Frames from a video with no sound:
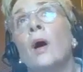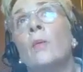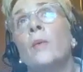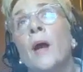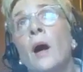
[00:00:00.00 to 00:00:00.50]

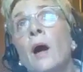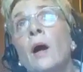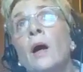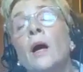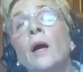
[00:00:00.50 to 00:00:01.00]
We
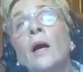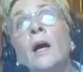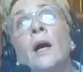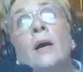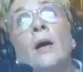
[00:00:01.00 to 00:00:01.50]
are
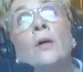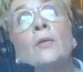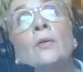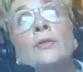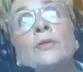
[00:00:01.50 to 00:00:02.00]

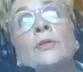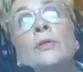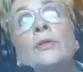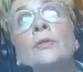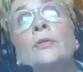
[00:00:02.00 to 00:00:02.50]
across
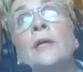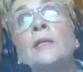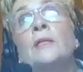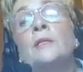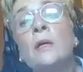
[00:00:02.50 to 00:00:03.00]
the
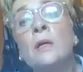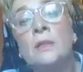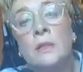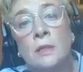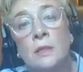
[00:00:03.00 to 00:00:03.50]
UK
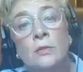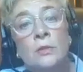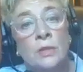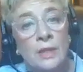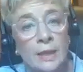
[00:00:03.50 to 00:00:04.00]
starting
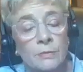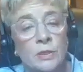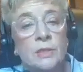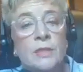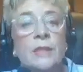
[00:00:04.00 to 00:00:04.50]
to
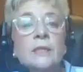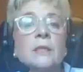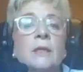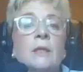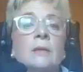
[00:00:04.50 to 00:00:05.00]
capture
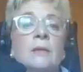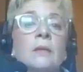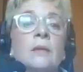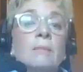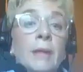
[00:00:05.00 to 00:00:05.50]
data
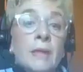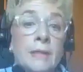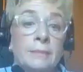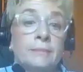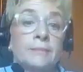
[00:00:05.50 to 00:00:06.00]

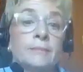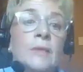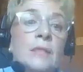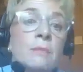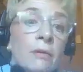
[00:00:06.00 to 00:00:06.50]
better.
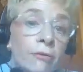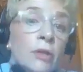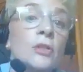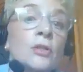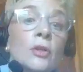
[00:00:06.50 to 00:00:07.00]
That's my
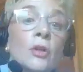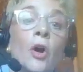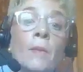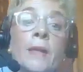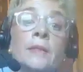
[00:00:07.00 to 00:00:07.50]
first
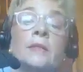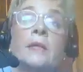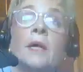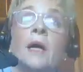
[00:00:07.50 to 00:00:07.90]
comment.